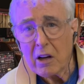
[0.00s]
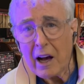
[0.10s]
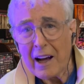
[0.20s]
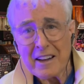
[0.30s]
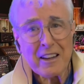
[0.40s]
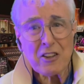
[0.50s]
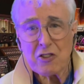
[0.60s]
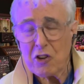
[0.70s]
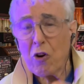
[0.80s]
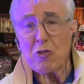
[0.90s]
and there's
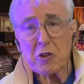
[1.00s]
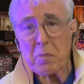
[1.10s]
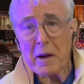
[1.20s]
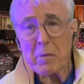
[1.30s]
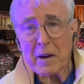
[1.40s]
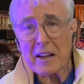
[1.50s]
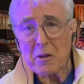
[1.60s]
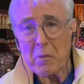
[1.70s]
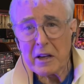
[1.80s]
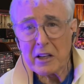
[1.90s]
loads of people at
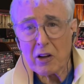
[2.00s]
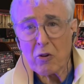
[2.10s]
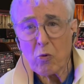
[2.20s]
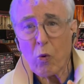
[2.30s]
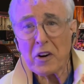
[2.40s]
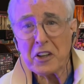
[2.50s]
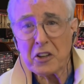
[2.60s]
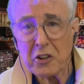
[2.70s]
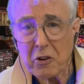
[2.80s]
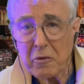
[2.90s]
the meeting, what do you
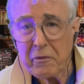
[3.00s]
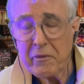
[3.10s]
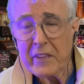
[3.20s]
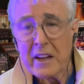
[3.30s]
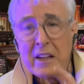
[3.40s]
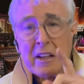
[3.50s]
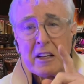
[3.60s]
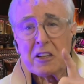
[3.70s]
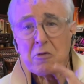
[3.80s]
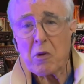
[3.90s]
do?
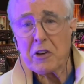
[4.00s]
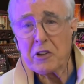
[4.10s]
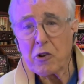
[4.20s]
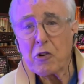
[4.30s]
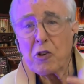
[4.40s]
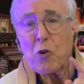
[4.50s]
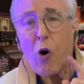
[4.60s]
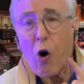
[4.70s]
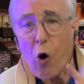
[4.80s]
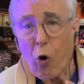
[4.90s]
This is what you do. You
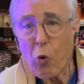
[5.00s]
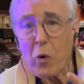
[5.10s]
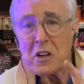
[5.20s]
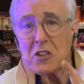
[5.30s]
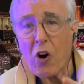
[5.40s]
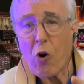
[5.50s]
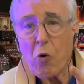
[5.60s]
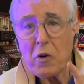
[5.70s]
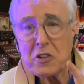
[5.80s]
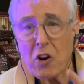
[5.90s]
always,
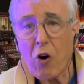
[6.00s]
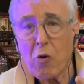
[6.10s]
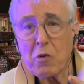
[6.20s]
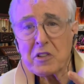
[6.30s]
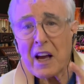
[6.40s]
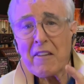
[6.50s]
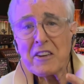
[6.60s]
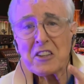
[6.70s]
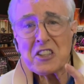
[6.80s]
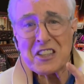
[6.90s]
always, always have
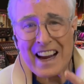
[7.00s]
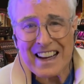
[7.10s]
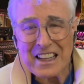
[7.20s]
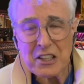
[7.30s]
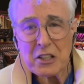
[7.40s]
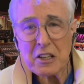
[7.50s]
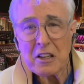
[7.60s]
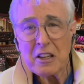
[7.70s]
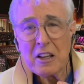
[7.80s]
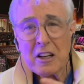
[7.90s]
a second
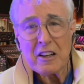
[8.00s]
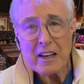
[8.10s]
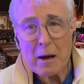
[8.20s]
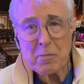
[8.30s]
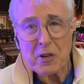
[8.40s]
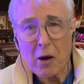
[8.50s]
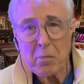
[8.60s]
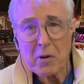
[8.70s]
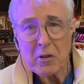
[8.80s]
laptop